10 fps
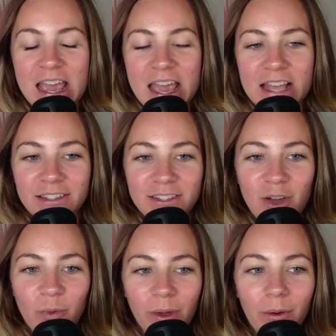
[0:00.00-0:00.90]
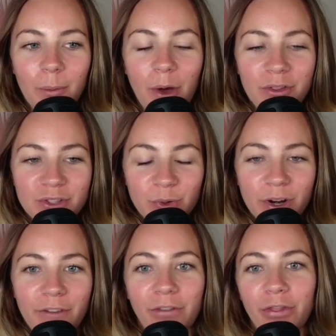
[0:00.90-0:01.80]
And so we were both sort
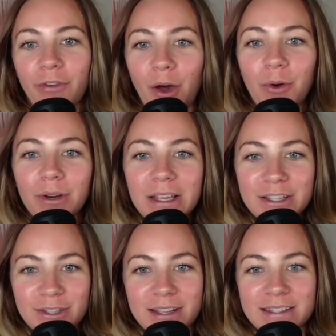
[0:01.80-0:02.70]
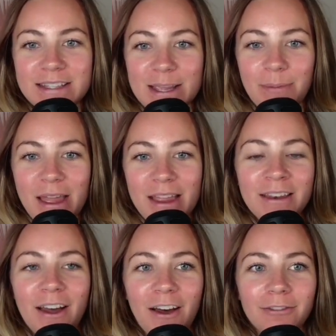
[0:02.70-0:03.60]
of thrown into the deep
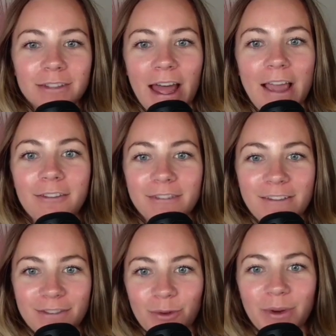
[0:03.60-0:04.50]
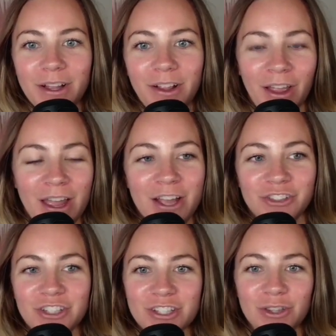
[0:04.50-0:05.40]
end of life, if you will,
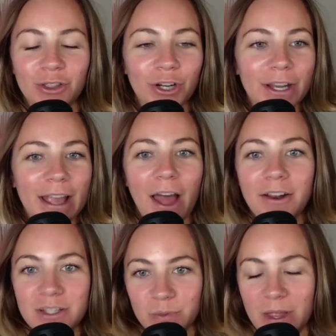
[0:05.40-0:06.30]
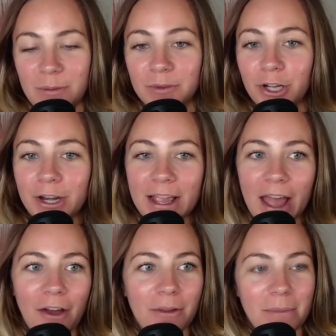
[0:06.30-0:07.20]
just learning how to swim, learning
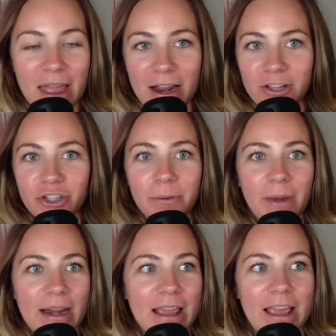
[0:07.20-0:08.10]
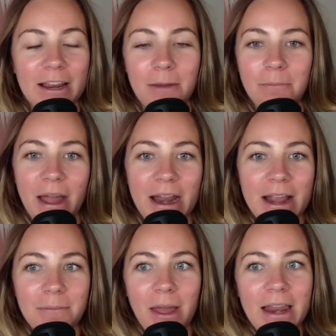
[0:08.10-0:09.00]
how to manage our money and
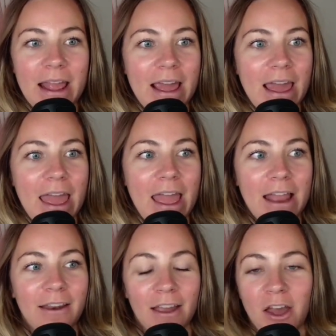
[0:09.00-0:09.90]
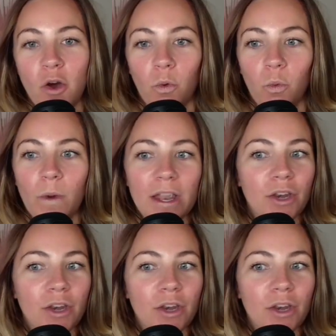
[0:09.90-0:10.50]
combining money, and when